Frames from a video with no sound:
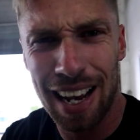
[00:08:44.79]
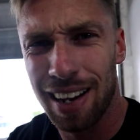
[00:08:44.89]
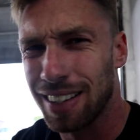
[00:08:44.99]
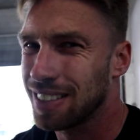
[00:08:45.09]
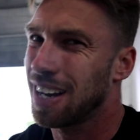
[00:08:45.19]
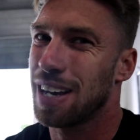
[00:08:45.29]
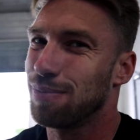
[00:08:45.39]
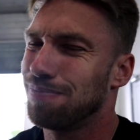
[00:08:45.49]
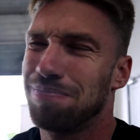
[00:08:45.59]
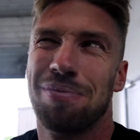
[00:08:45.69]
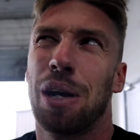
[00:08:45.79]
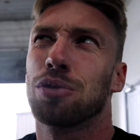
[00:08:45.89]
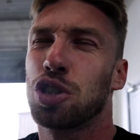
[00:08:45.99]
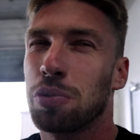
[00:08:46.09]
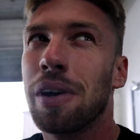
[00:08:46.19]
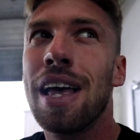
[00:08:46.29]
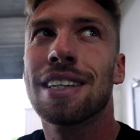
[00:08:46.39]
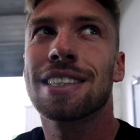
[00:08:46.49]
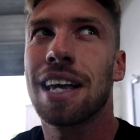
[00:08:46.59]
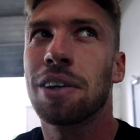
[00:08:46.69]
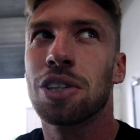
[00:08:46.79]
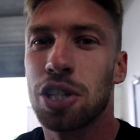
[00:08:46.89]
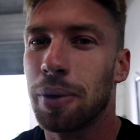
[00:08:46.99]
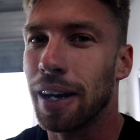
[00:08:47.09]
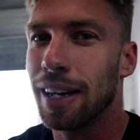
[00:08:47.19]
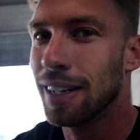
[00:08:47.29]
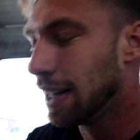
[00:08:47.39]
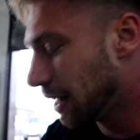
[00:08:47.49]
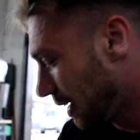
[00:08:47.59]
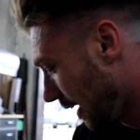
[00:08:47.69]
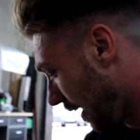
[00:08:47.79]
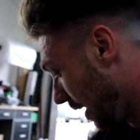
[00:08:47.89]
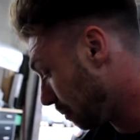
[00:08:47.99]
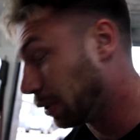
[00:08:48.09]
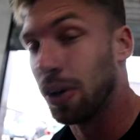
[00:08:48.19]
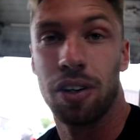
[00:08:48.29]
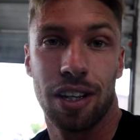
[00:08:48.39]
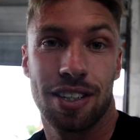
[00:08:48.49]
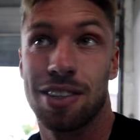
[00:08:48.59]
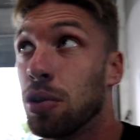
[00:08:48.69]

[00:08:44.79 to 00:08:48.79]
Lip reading: it and I was like, I'm swearing this is how you do it. But nonetheless they